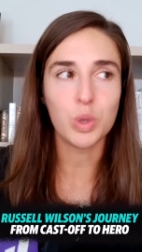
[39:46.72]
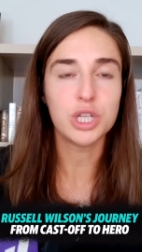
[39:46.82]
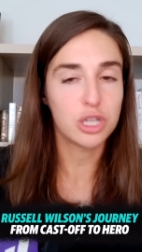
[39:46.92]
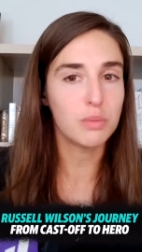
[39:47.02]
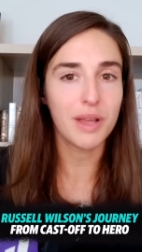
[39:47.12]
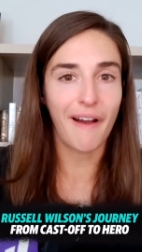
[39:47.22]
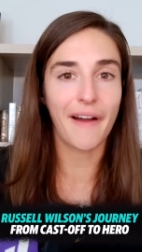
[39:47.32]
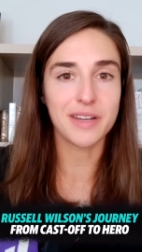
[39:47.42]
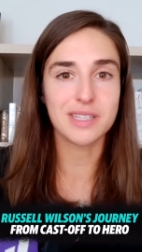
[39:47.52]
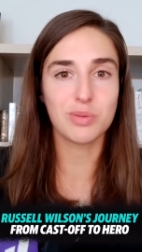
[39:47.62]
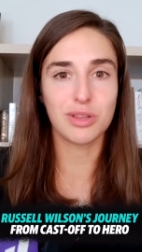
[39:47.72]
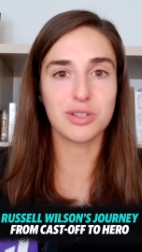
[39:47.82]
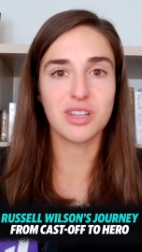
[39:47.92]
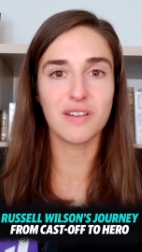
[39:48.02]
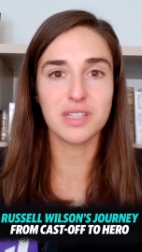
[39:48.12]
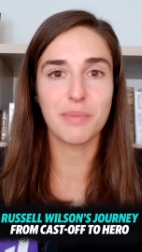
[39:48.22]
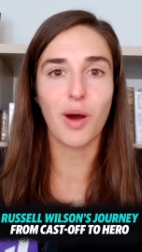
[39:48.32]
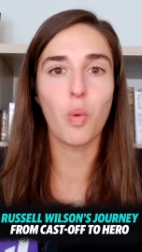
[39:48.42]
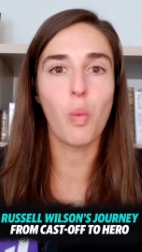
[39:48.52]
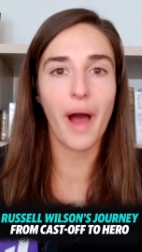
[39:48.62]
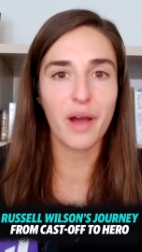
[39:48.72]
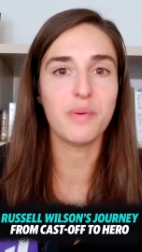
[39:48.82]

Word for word: we should be honest with ourselves about why